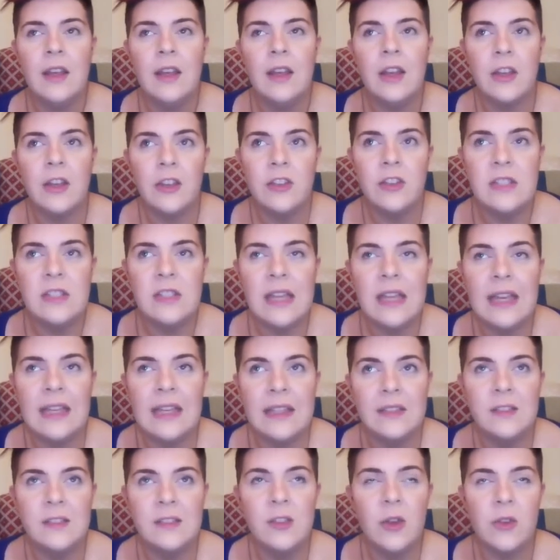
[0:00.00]
a good day
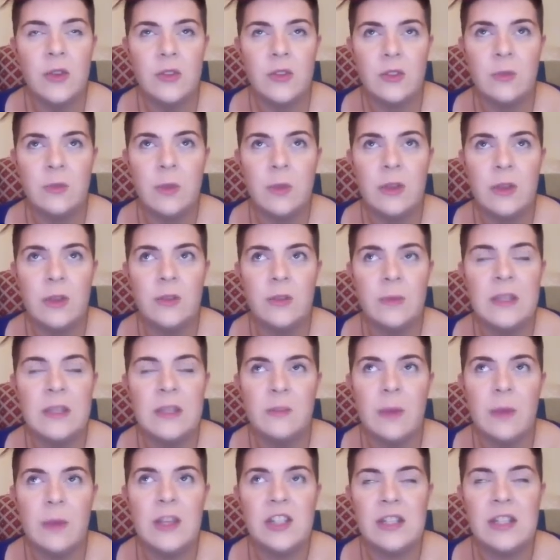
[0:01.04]
is not supposed to be a
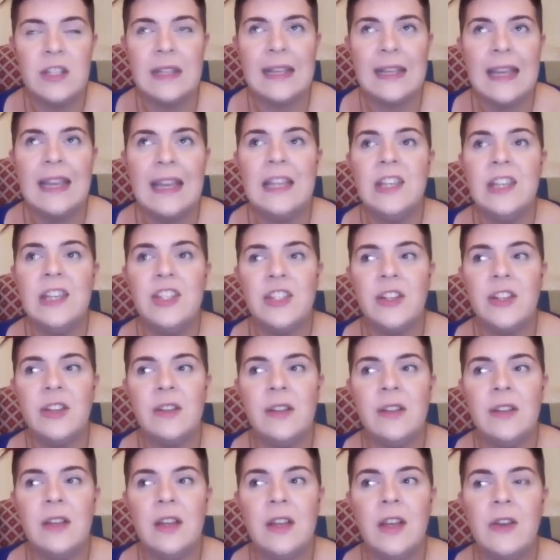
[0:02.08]
special
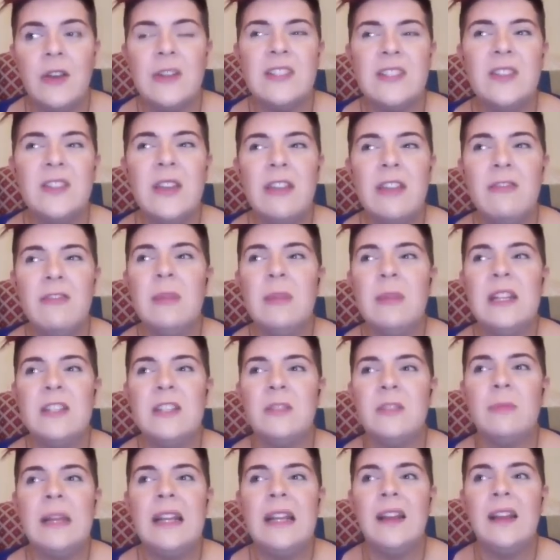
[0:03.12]
occasion, or it's not even meant
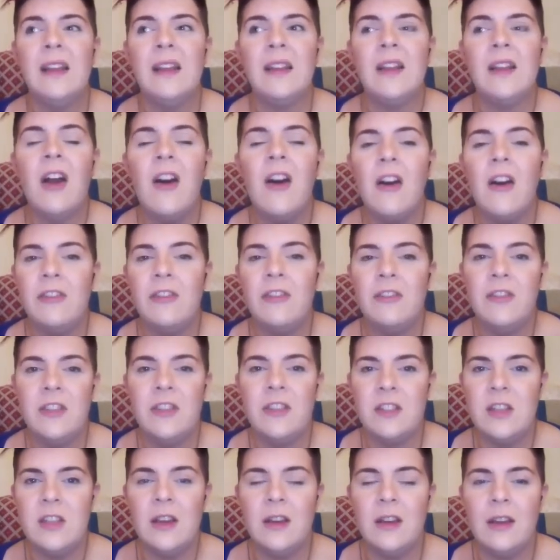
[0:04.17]
to be like half of the
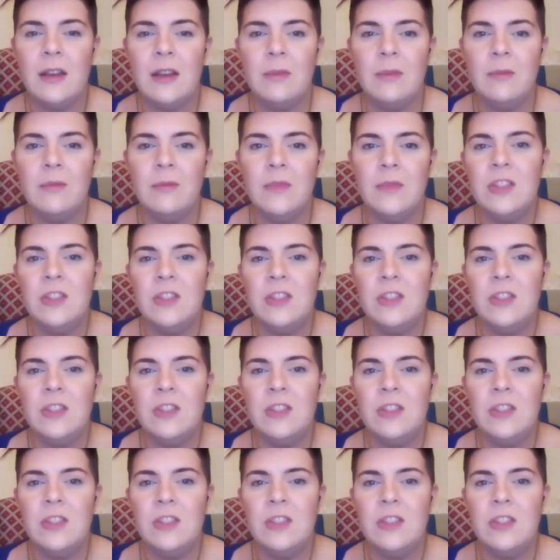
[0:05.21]
time.